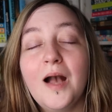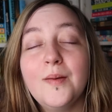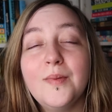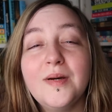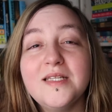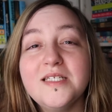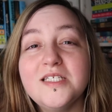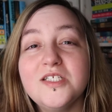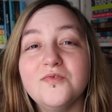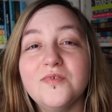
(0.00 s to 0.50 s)
I
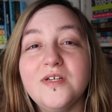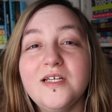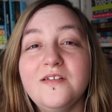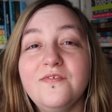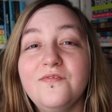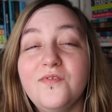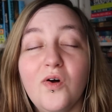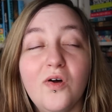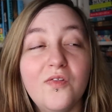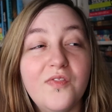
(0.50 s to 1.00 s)
managed to read
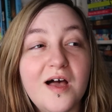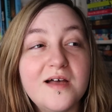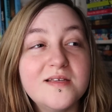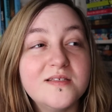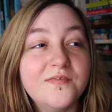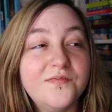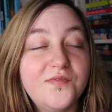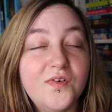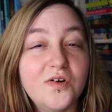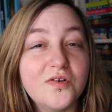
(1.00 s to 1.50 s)

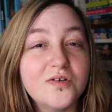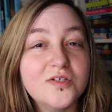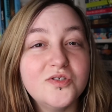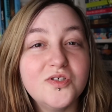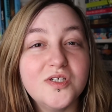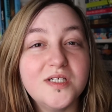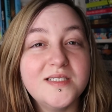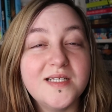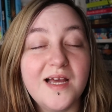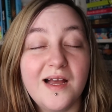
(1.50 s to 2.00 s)

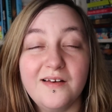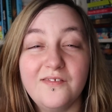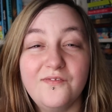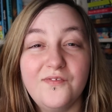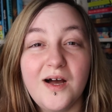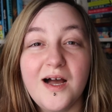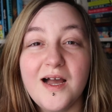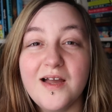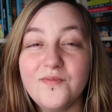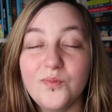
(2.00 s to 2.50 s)

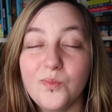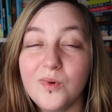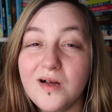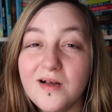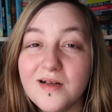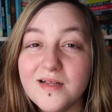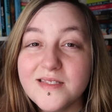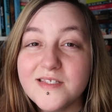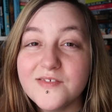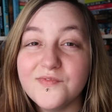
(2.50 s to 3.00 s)
4,405
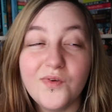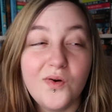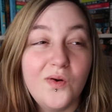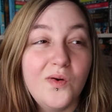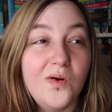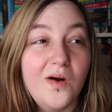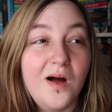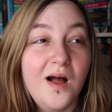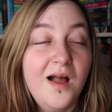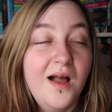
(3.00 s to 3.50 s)
words
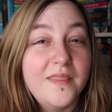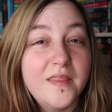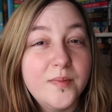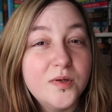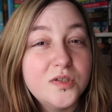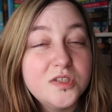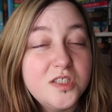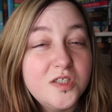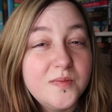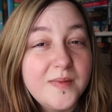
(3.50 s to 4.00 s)
for the
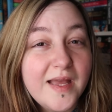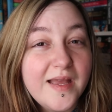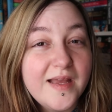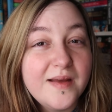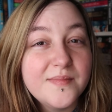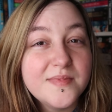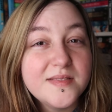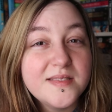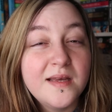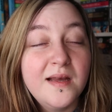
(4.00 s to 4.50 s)
booktube
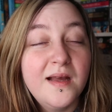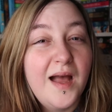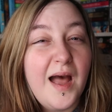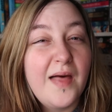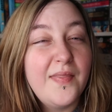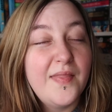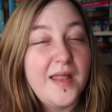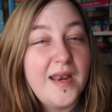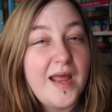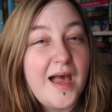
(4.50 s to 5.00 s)
games
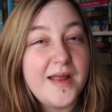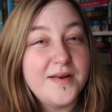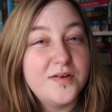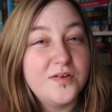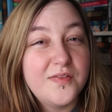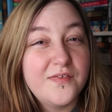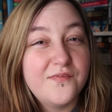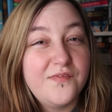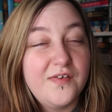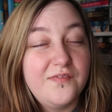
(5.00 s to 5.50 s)
and then add
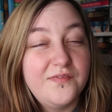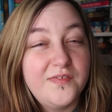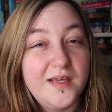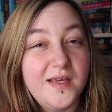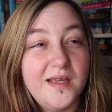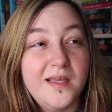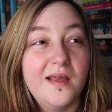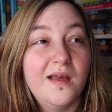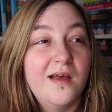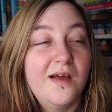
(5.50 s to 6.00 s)
another
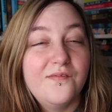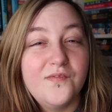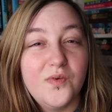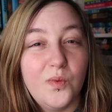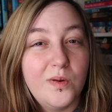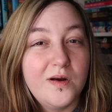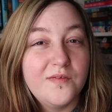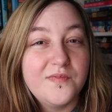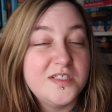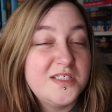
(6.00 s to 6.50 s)
50 for
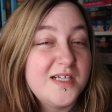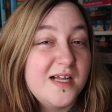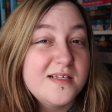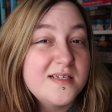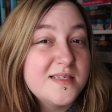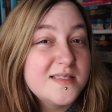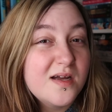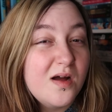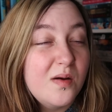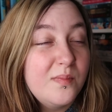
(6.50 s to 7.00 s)
one of the
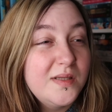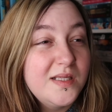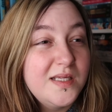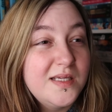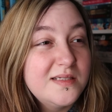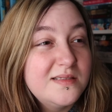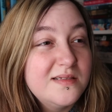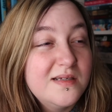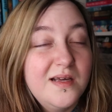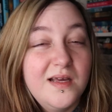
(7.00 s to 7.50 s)
challenges I
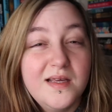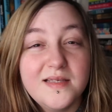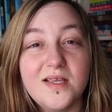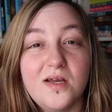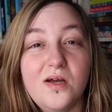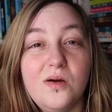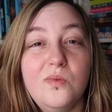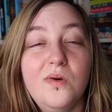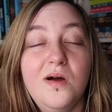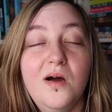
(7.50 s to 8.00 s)
completed.
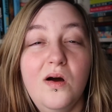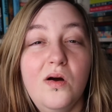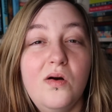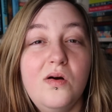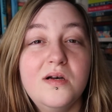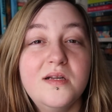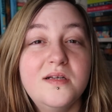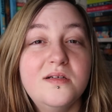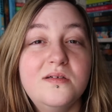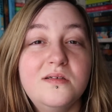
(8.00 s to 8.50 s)
So
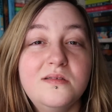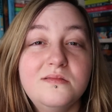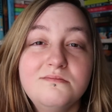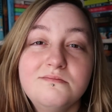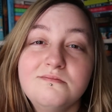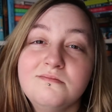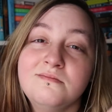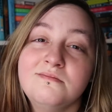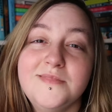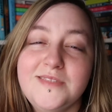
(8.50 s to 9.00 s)
all in all,
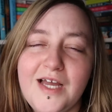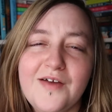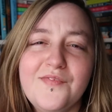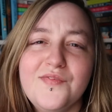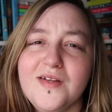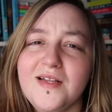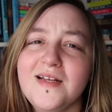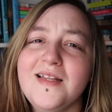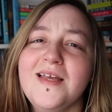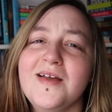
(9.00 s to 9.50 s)

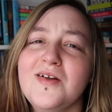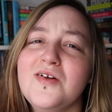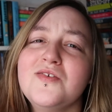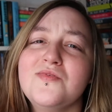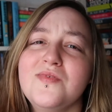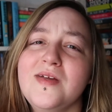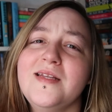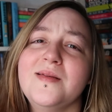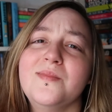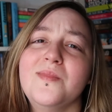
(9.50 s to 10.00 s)
definitely a good
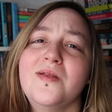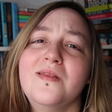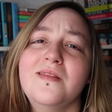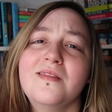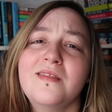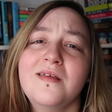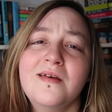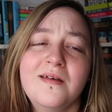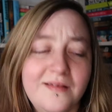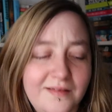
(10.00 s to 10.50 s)
reading
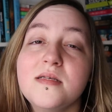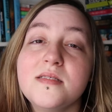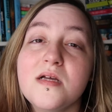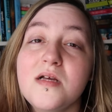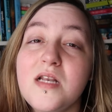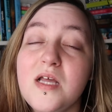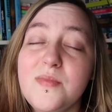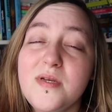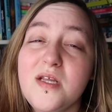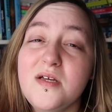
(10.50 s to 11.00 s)
month. So
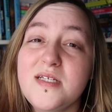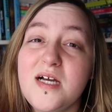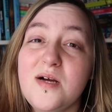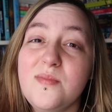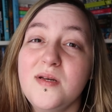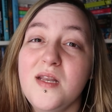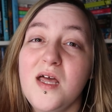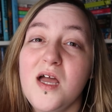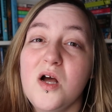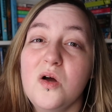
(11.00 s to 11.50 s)
let me know down
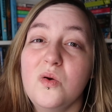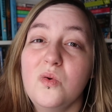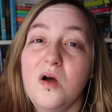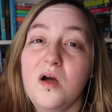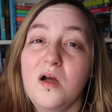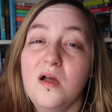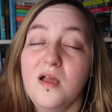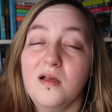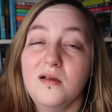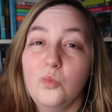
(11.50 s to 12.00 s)

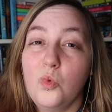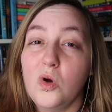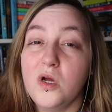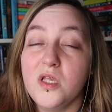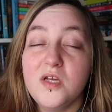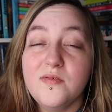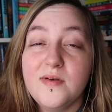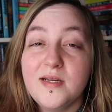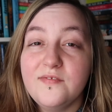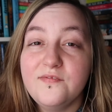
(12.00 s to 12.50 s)
below what
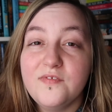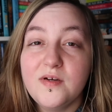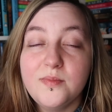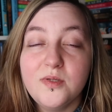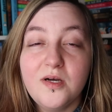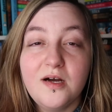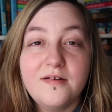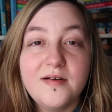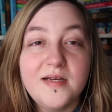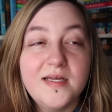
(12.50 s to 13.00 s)
you read in
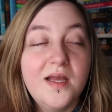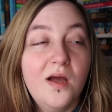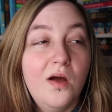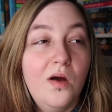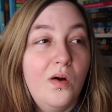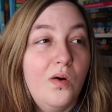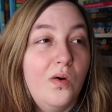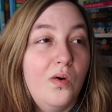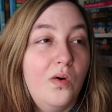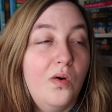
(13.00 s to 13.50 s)
February
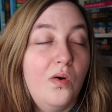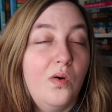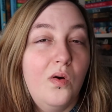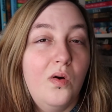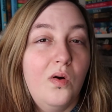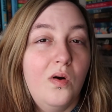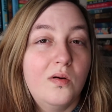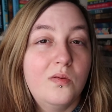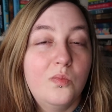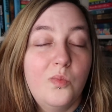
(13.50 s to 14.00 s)

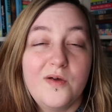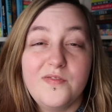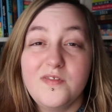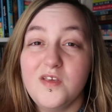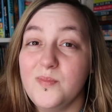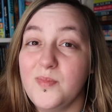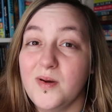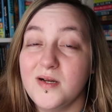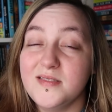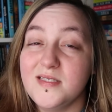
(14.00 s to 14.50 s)
or whether
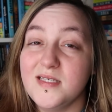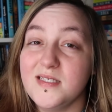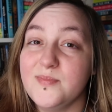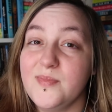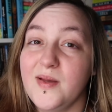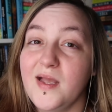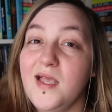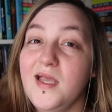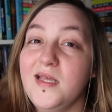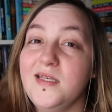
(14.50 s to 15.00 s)
you
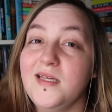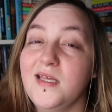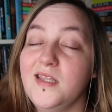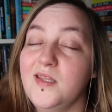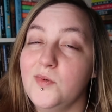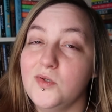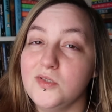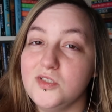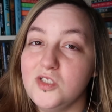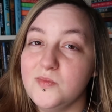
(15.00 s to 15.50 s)
participated in
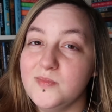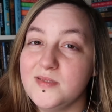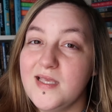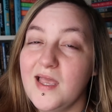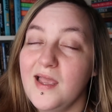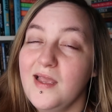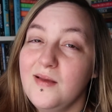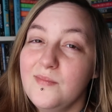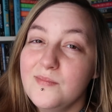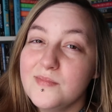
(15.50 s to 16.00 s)
the booktubes
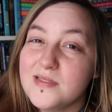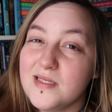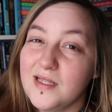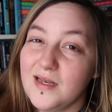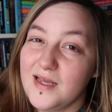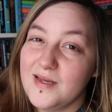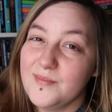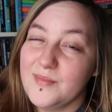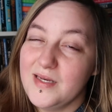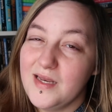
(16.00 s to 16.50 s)
games
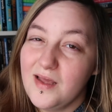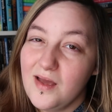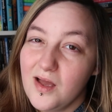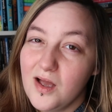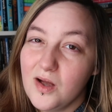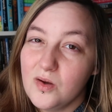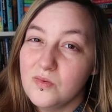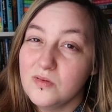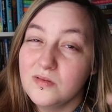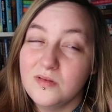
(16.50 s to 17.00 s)
let me
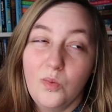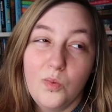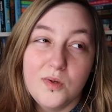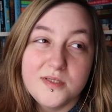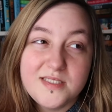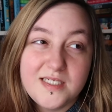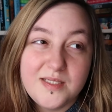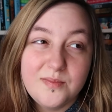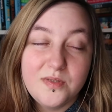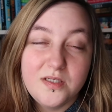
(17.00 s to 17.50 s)
know what
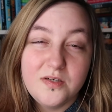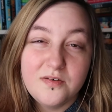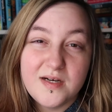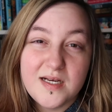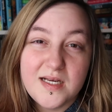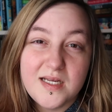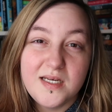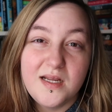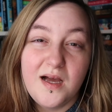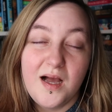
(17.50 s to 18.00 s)
team we were
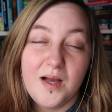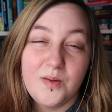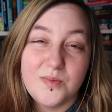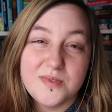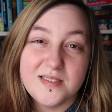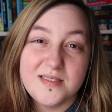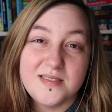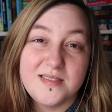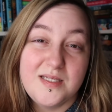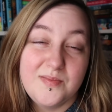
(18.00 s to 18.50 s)
in i
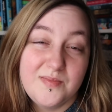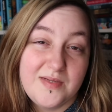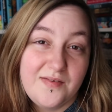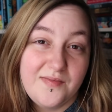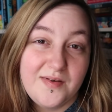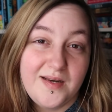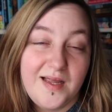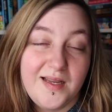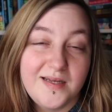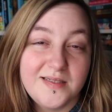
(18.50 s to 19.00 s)
was in team
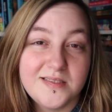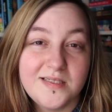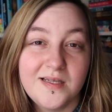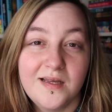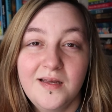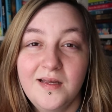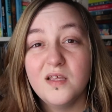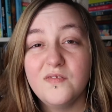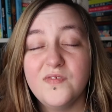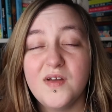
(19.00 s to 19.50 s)
neverland
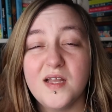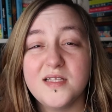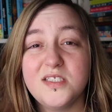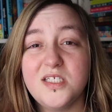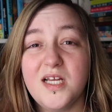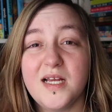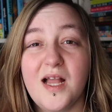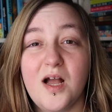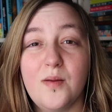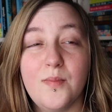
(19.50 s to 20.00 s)
don't forget to
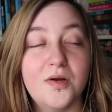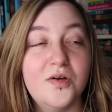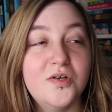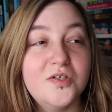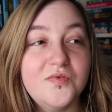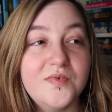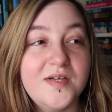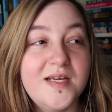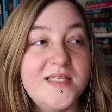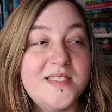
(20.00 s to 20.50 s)
check out my
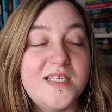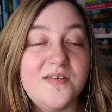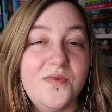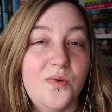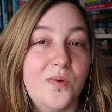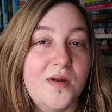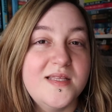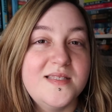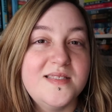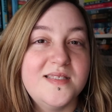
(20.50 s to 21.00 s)
goodreads if you
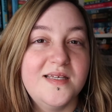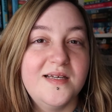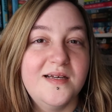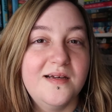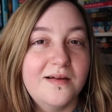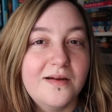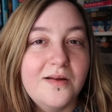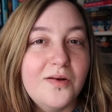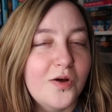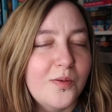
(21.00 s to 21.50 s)
wanted
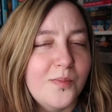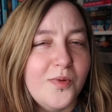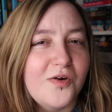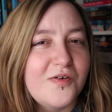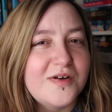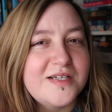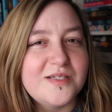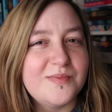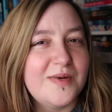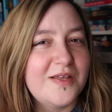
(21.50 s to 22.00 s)
to look
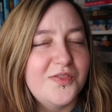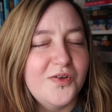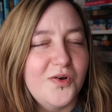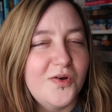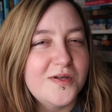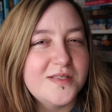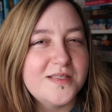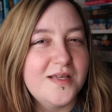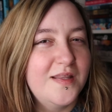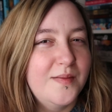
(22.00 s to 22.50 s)
more into my
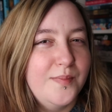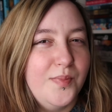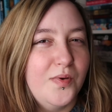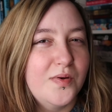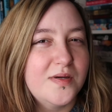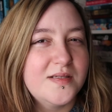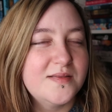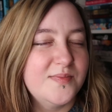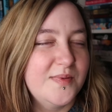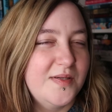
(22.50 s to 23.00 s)
thoughts on the
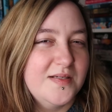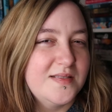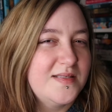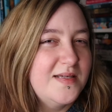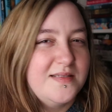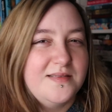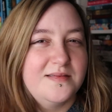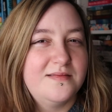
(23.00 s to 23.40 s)
books because i